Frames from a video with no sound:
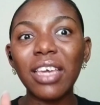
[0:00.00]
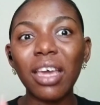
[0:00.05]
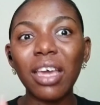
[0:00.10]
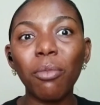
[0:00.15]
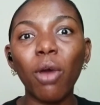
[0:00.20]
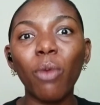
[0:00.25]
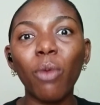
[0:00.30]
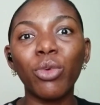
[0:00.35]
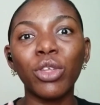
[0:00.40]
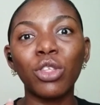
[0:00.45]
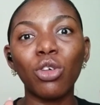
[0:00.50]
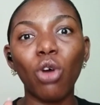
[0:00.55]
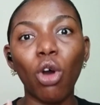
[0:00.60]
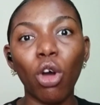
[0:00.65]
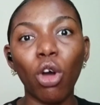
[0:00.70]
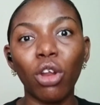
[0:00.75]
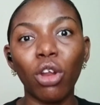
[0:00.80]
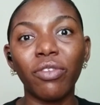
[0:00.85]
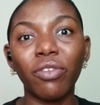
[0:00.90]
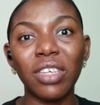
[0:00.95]
came up with
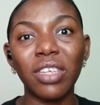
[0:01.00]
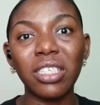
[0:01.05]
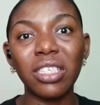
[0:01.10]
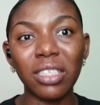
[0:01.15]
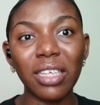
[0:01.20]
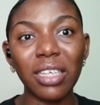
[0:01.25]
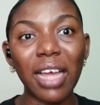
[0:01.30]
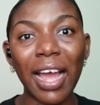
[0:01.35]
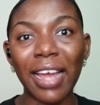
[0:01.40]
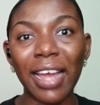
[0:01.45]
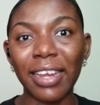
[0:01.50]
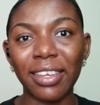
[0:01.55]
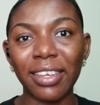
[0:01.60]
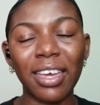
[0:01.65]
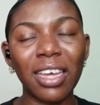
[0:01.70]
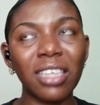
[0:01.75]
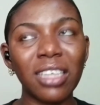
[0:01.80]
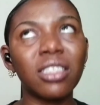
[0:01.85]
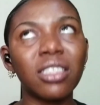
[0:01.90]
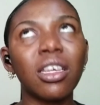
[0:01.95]
all of these
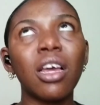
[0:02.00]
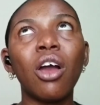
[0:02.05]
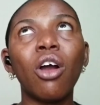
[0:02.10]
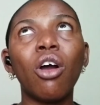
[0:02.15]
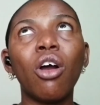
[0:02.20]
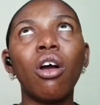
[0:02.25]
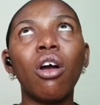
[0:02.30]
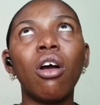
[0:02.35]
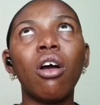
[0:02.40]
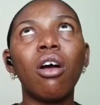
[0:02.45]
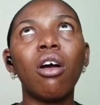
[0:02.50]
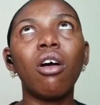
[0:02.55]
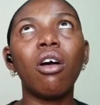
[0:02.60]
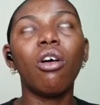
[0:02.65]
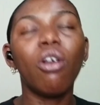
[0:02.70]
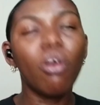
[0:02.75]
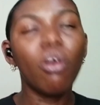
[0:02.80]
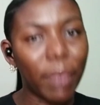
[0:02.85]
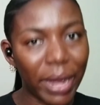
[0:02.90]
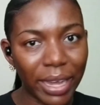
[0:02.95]
ideas,
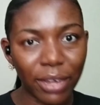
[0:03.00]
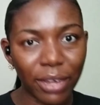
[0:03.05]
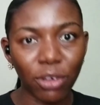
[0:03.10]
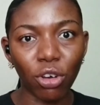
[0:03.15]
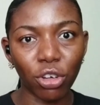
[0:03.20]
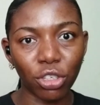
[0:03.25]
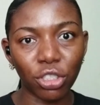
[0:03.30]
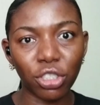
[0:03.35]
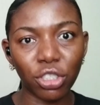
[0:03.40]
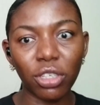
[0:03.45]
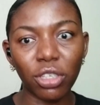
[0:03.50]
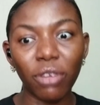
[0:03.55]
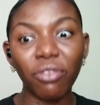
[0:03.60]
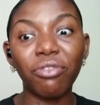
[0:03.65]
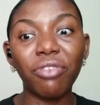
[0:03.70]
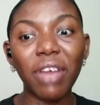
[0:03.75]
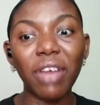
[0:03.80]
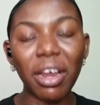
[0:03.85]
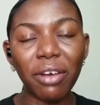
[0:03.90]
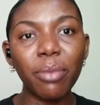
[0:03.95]
oh my gosh,
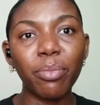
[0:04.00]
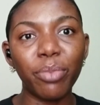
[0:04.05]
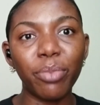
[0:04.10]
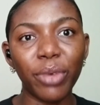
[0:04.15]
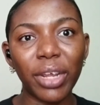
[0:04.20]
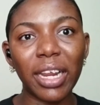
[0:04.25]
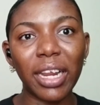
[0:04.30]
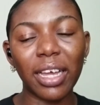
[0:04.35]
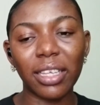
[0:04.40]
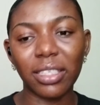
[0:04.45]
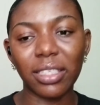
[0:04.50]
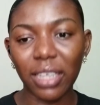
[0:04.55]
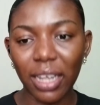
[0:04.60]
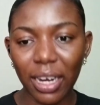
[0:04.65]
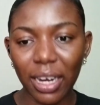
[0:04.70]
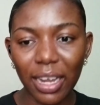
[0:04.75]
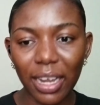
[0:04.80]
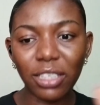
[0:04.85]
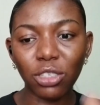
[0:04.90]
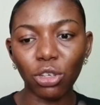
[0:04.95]
very brilliant.
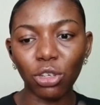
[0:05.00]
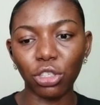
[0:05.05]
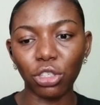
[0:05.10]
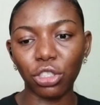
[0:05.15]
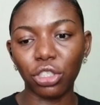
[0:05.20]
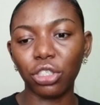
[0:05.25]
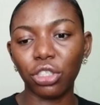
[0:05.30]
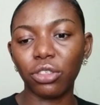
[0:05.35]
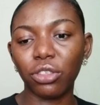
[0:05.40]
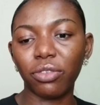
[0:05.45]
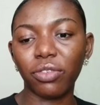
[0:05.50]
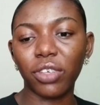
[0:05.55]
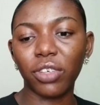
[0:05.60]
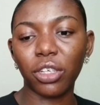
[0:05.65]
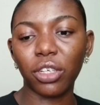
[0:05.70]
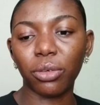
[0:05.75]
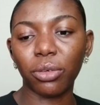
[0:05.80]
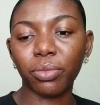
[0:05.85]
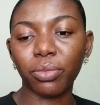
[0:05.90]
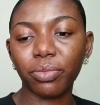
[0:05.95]
Let's continue the
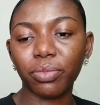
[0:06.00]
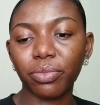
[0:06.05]
video.